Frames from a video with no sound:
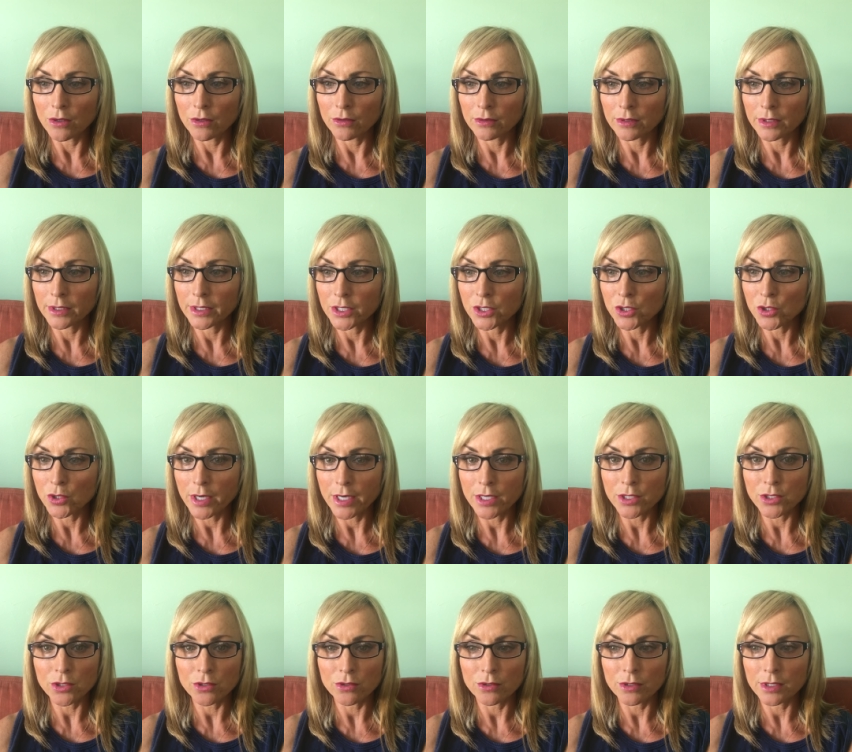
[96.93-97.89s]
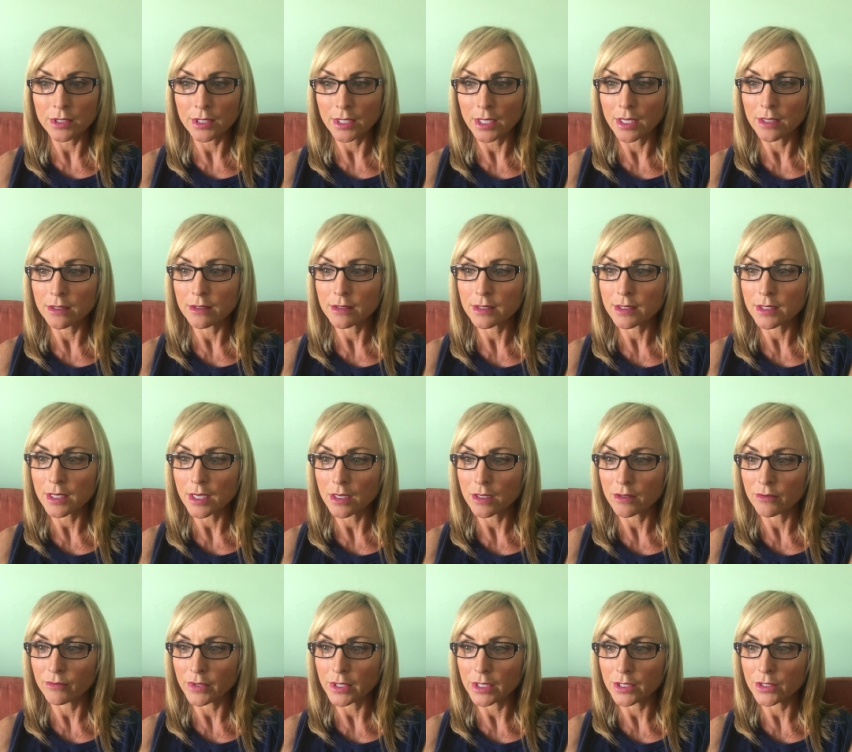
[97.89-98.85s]
earthly treasures
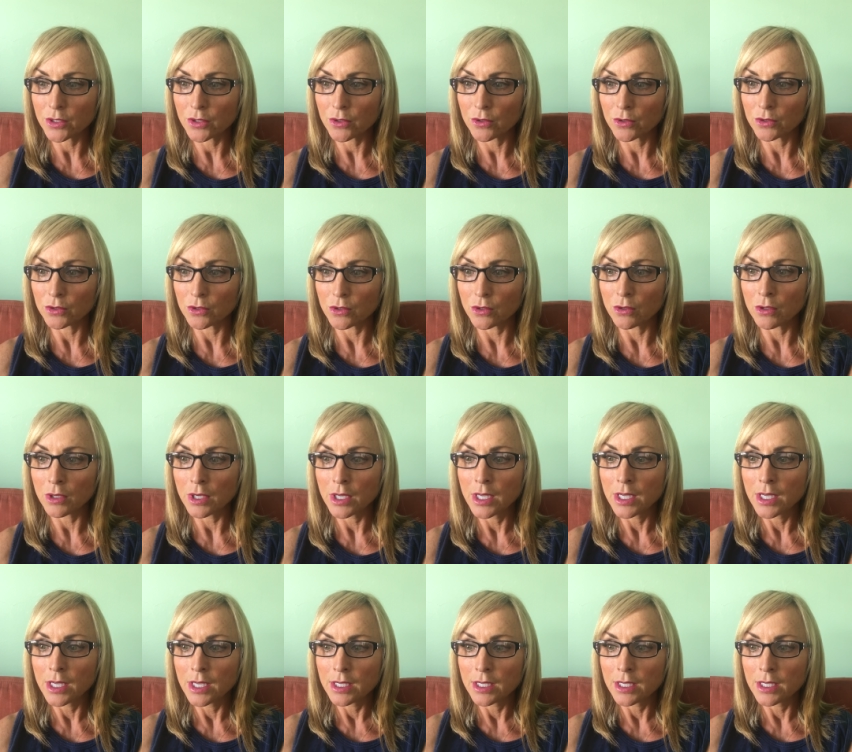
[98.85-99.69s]
instead of eternal